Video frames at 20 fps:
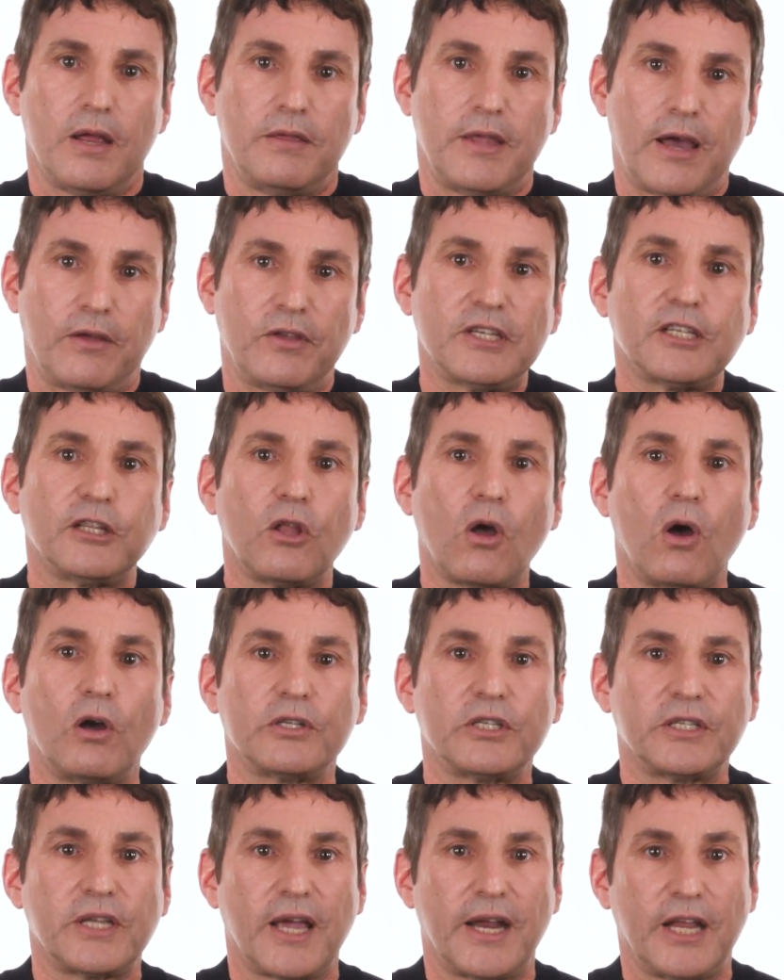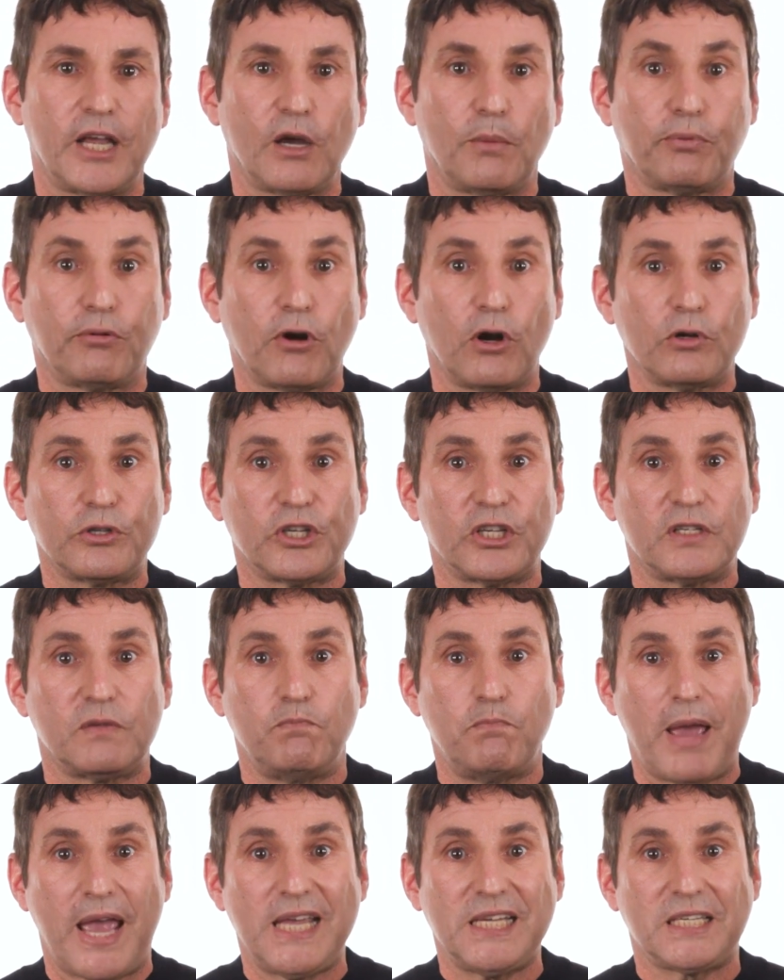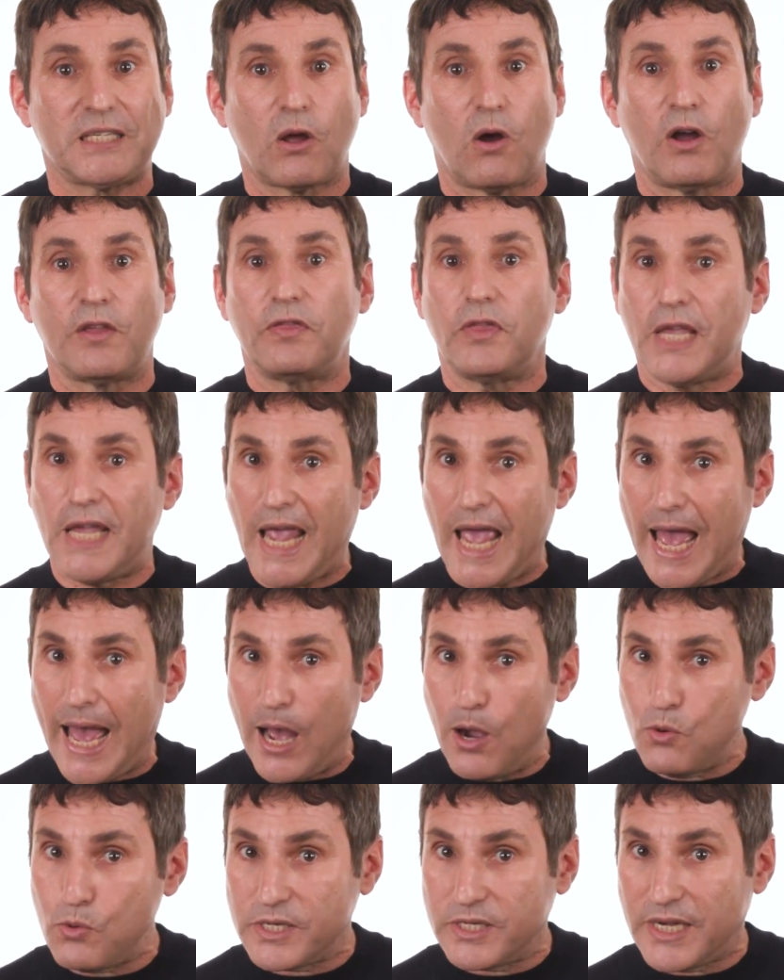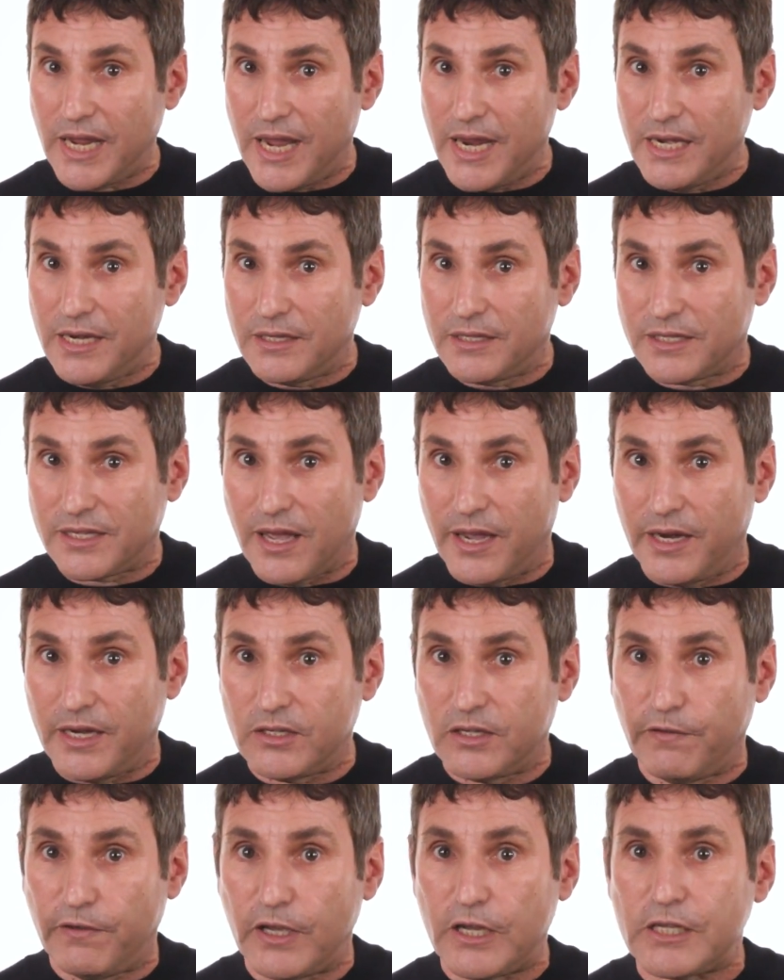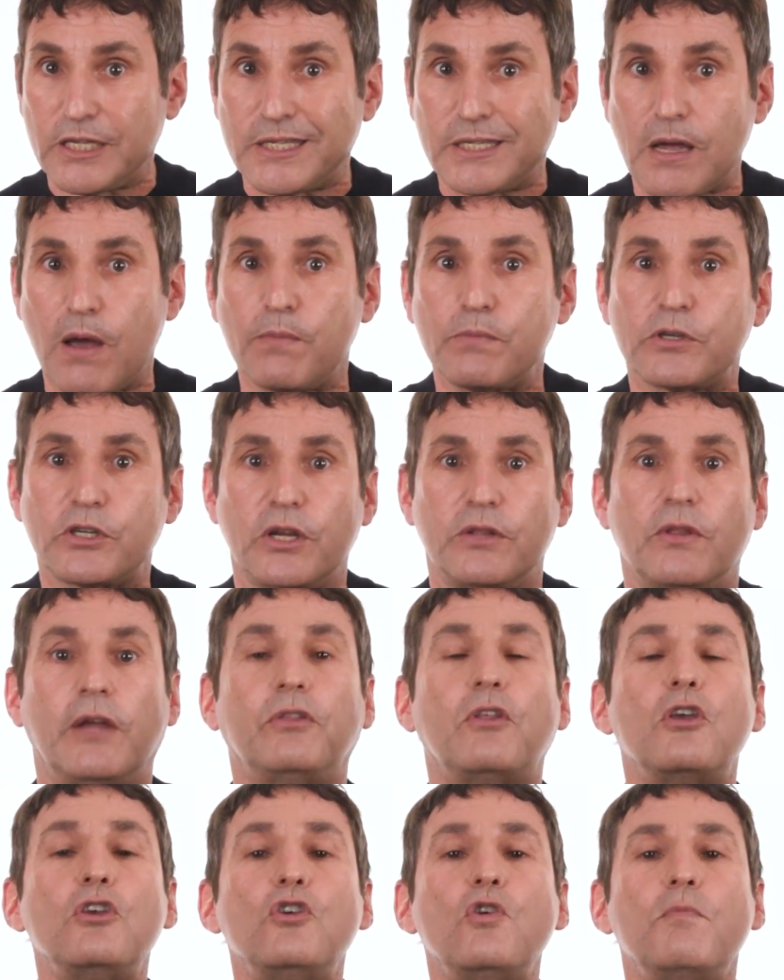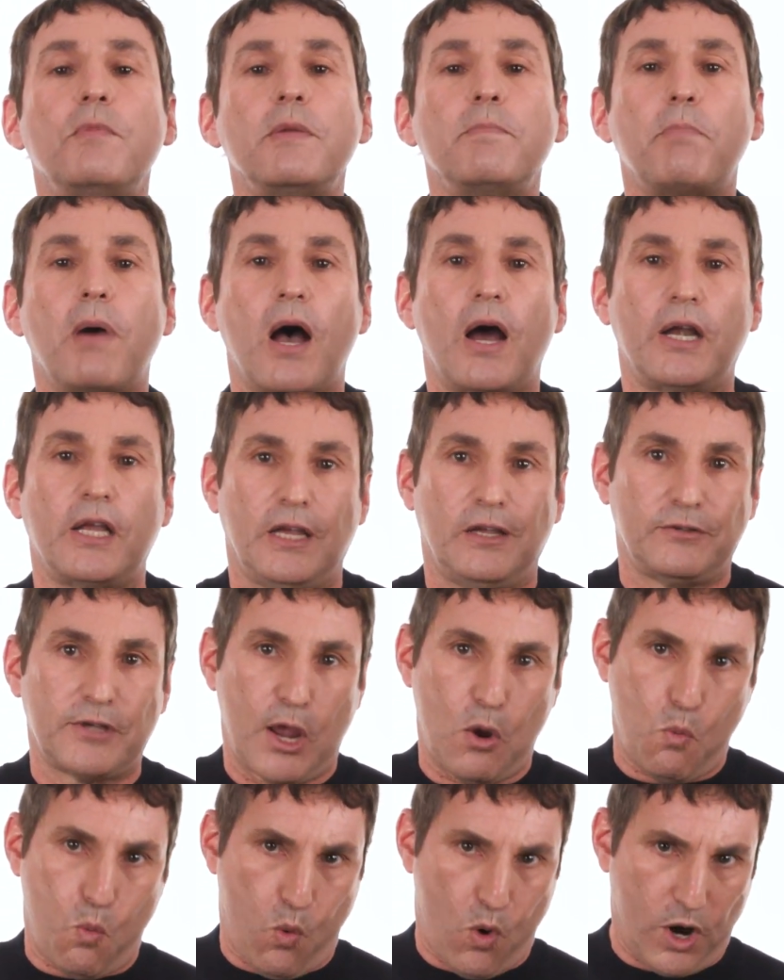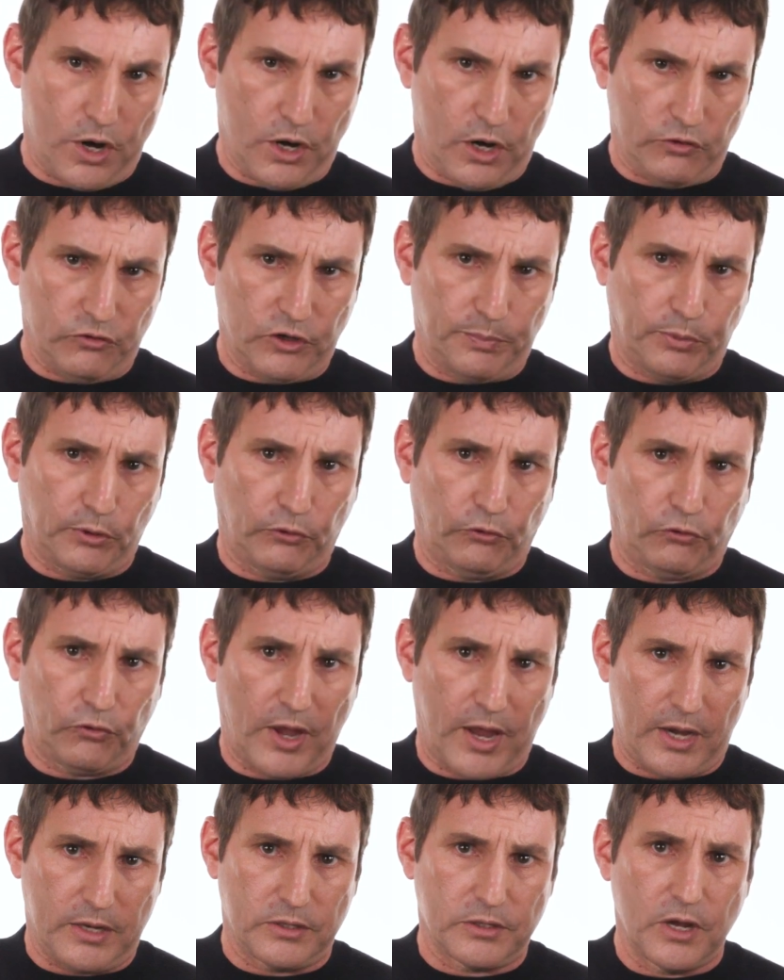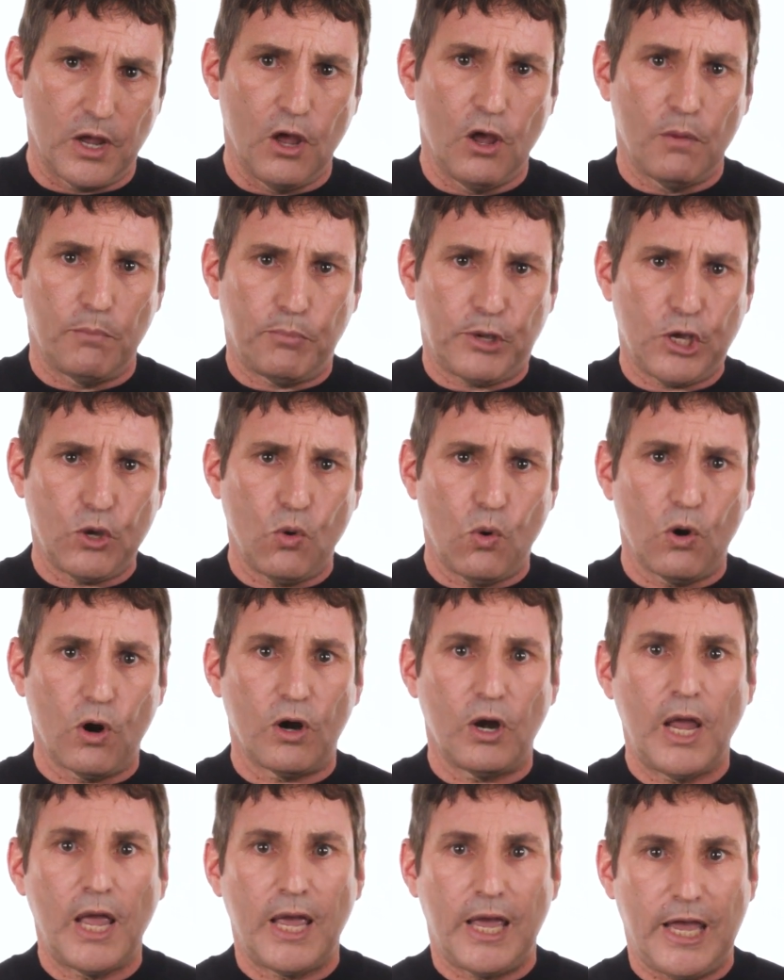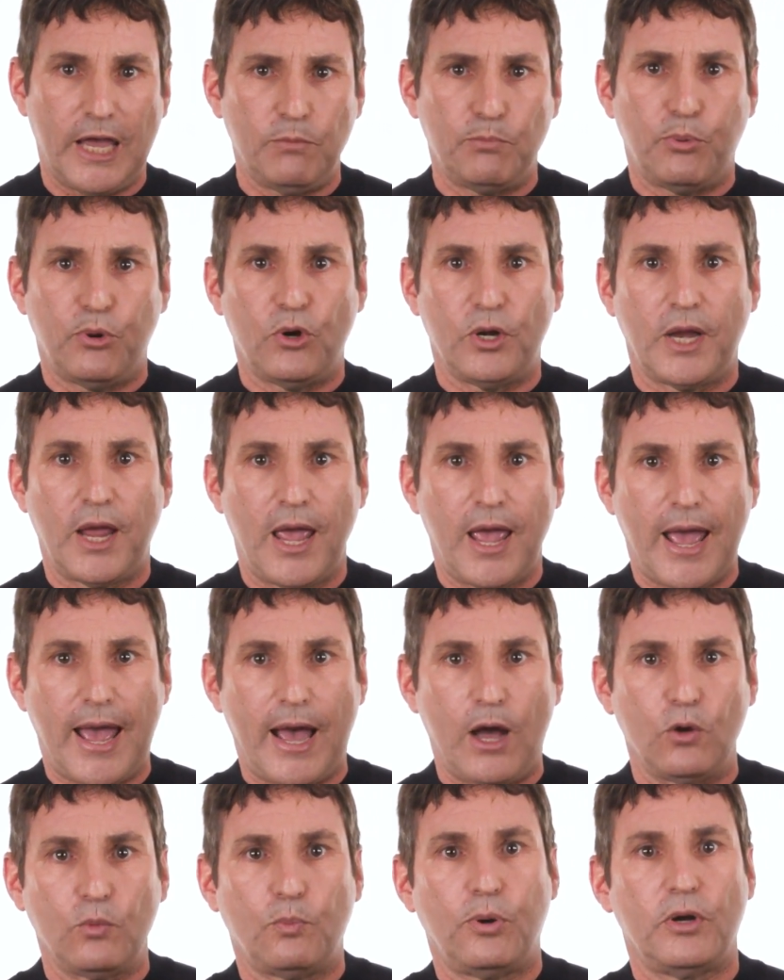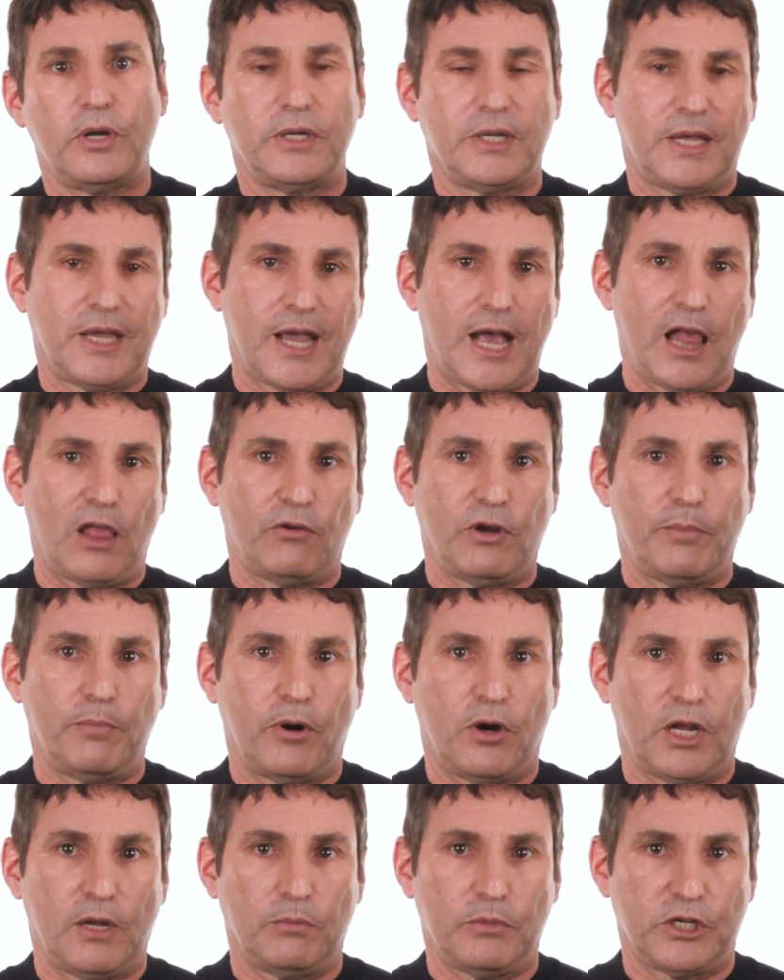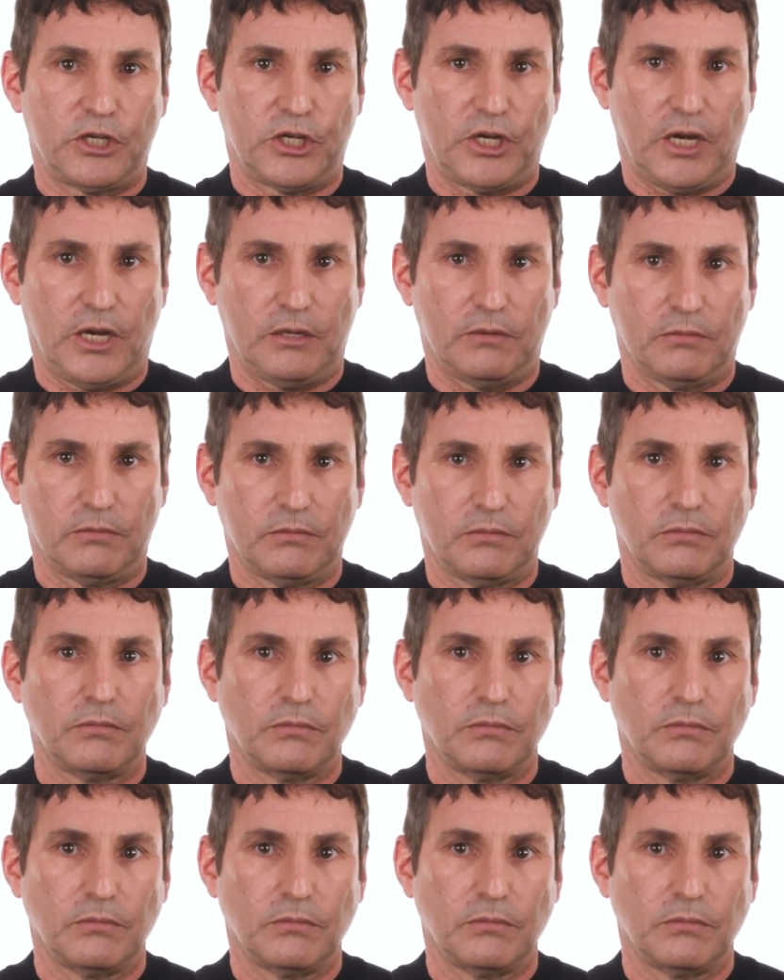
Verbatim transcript: Now, this long-standing approach is based on the outdated scientific assumption that the human body is a 100% pure input output calorie burning machine.